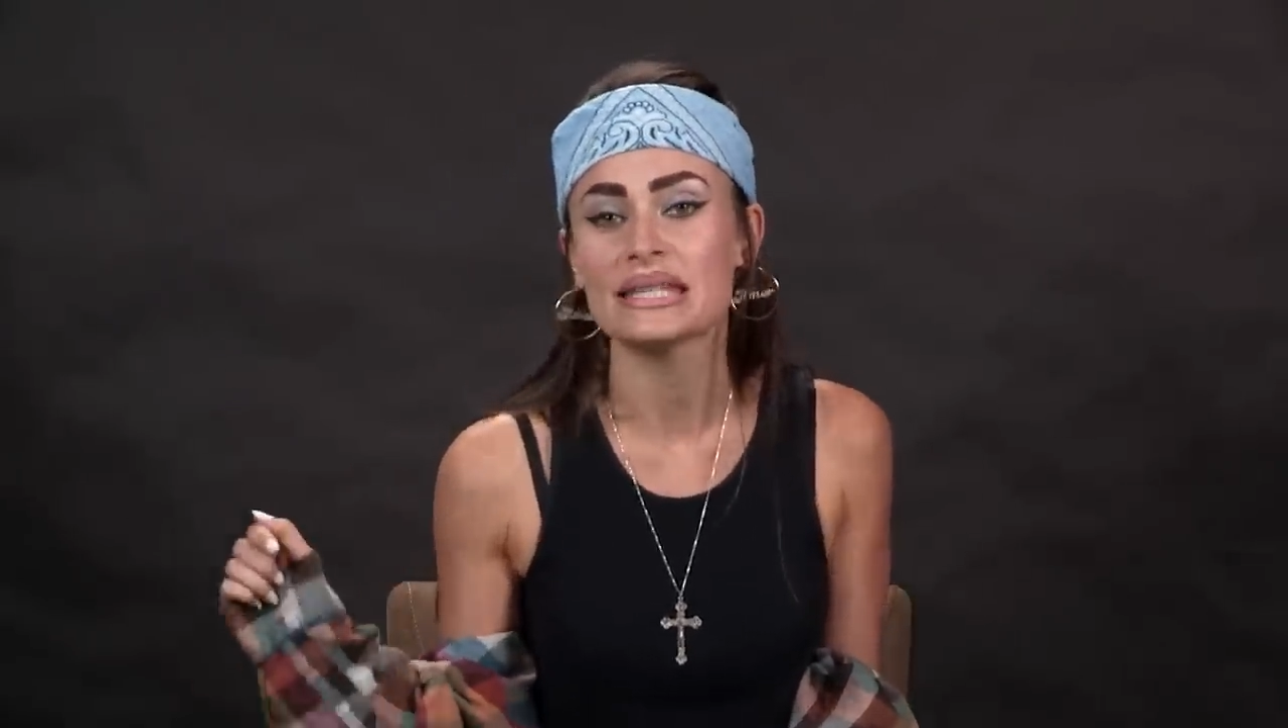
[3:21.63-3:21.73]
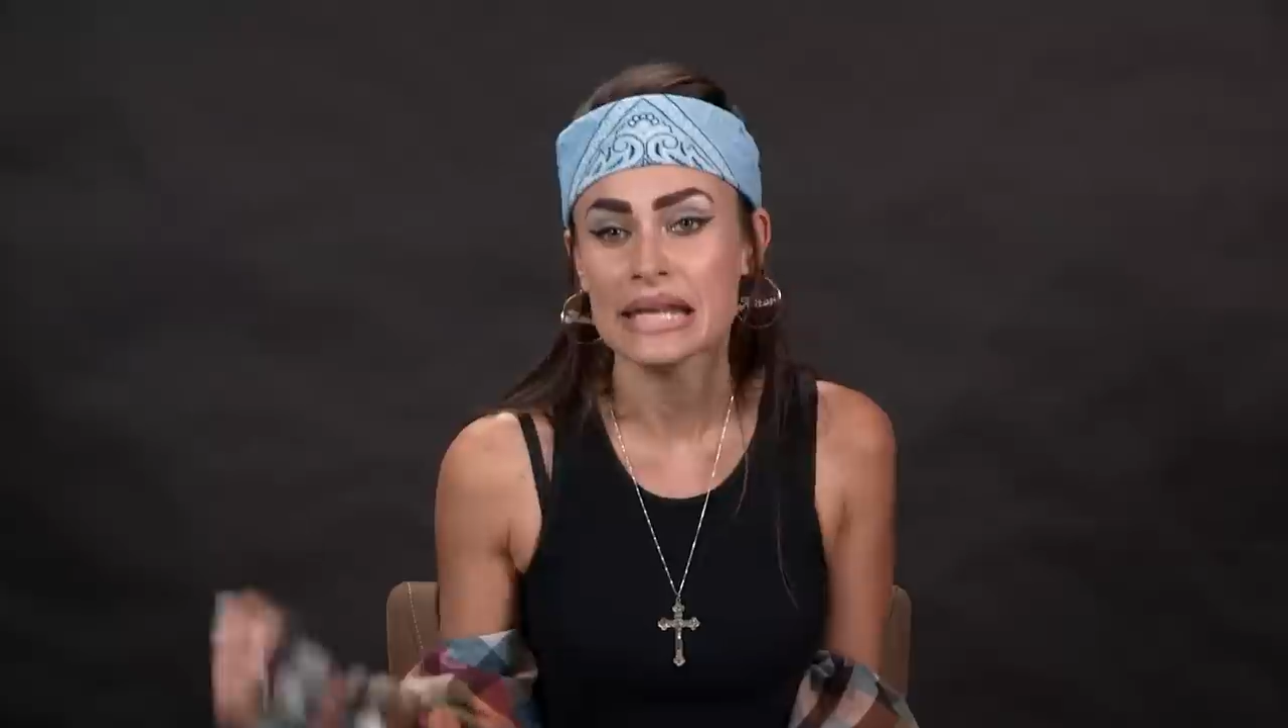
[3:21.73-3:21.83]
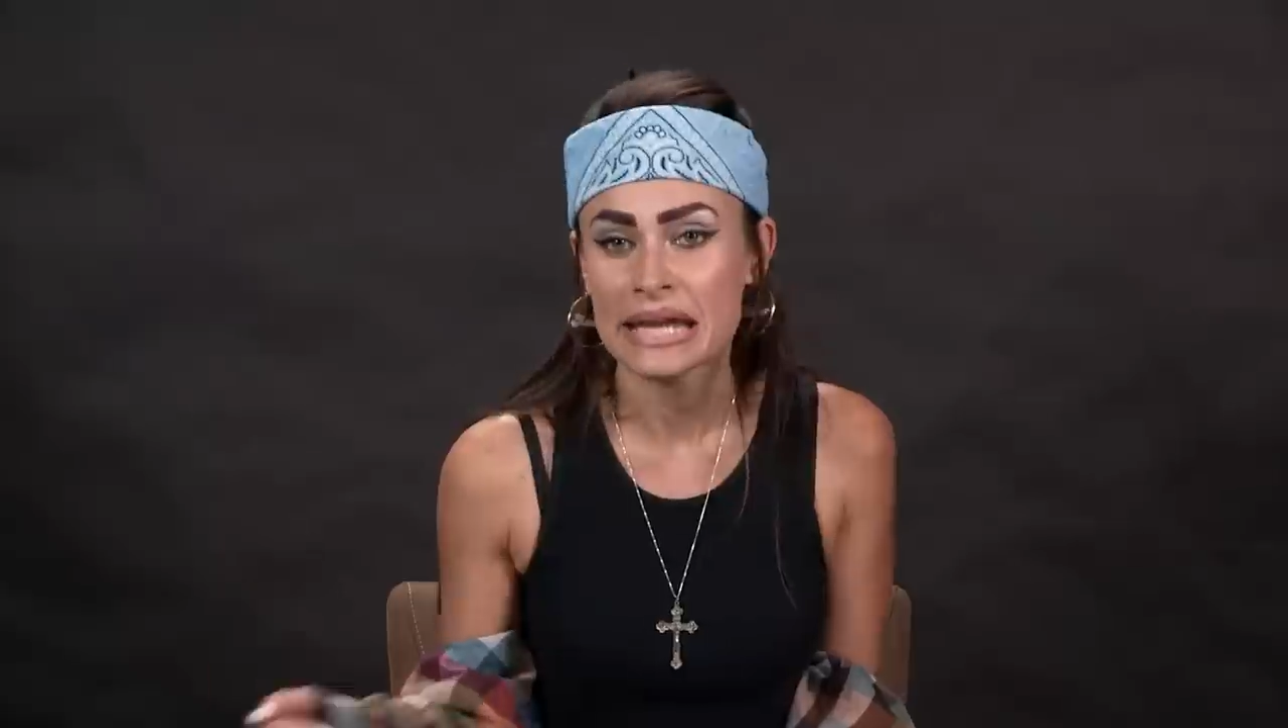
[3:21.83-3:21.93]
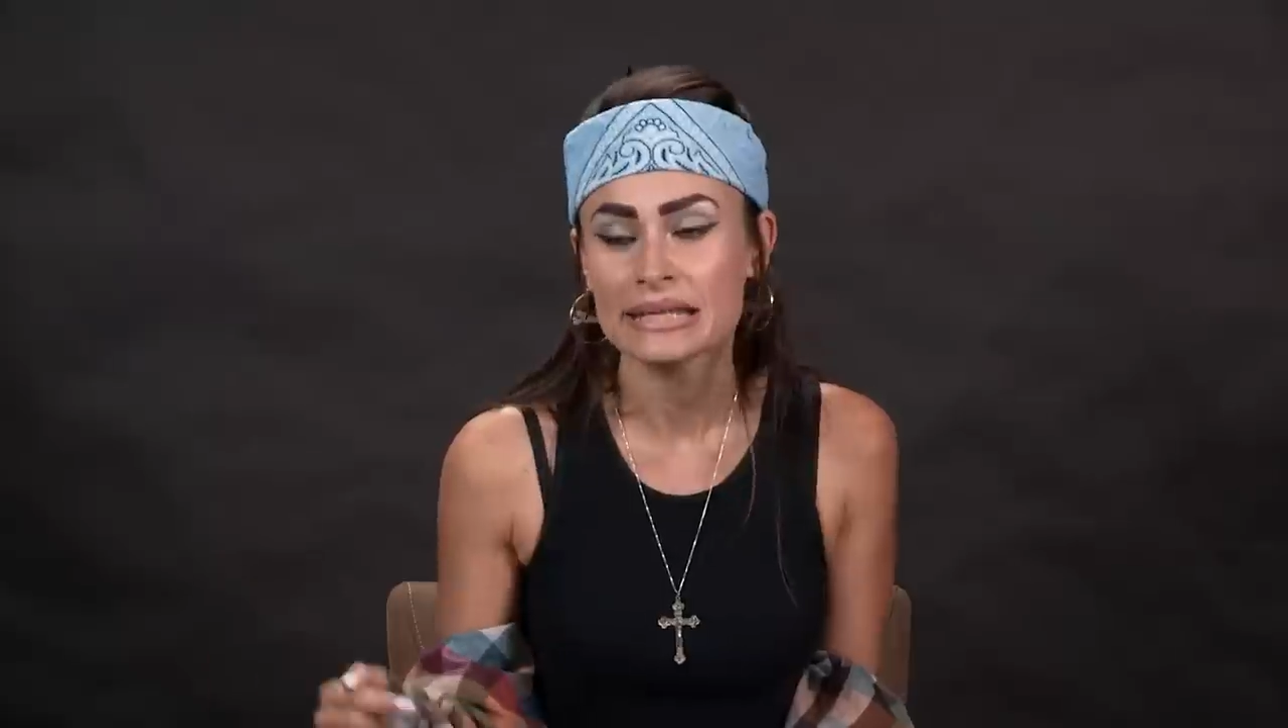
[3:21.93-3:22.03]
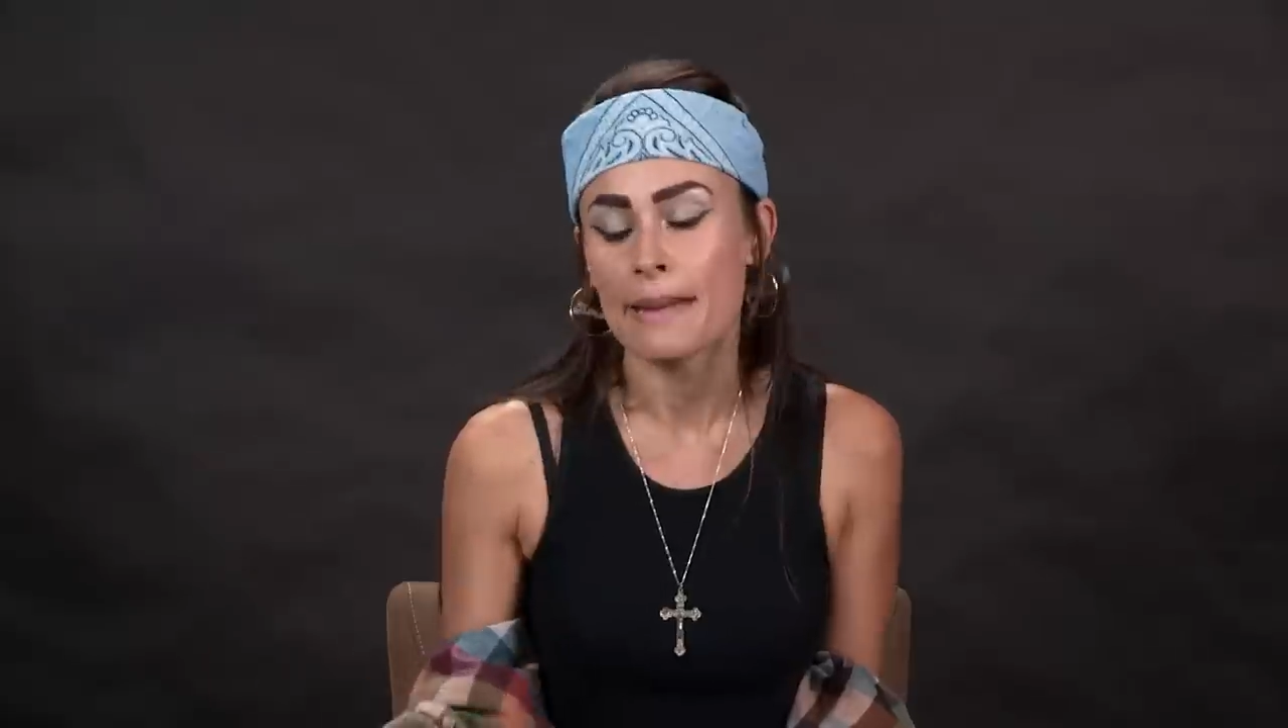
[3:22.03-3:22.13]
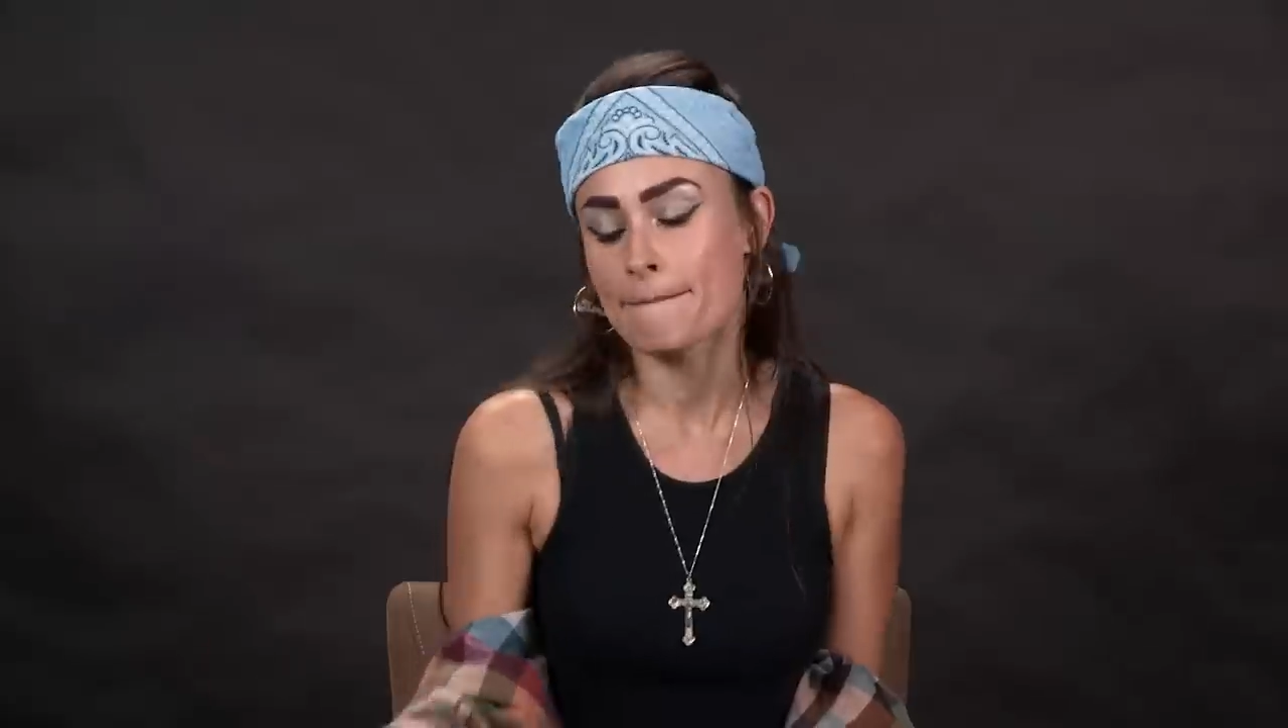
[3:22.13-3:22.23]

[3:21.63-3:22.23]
knees,